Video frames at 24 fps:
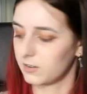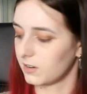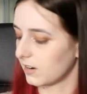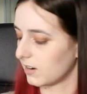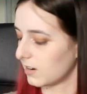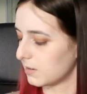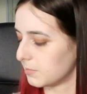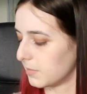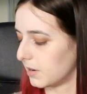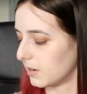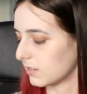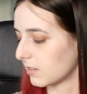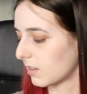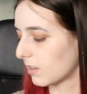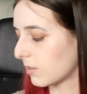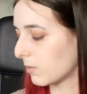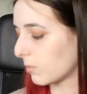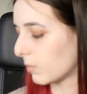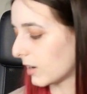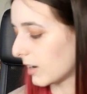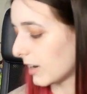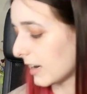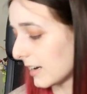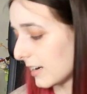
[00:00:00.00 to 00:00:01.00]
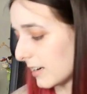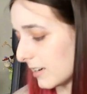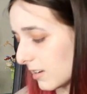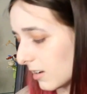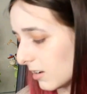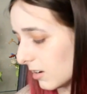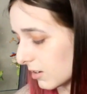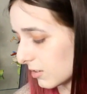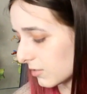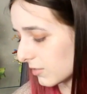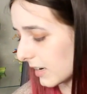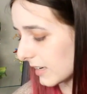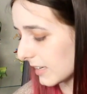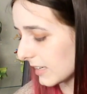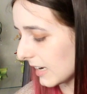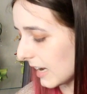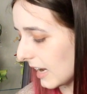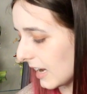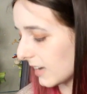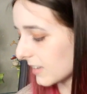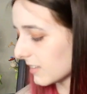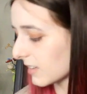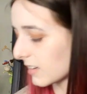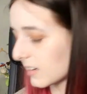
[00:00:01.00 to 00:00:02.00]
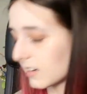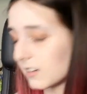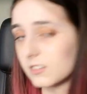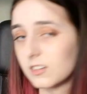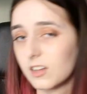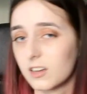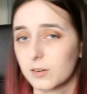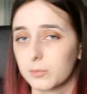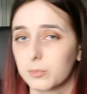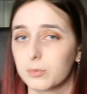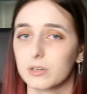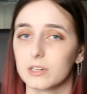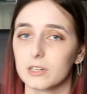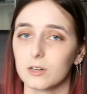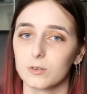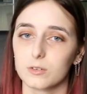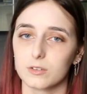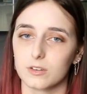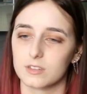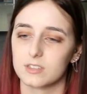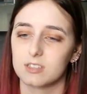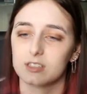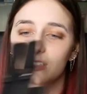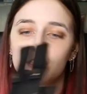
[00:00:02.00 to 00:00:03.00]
in a month where I had already had like a lot of pre-orders.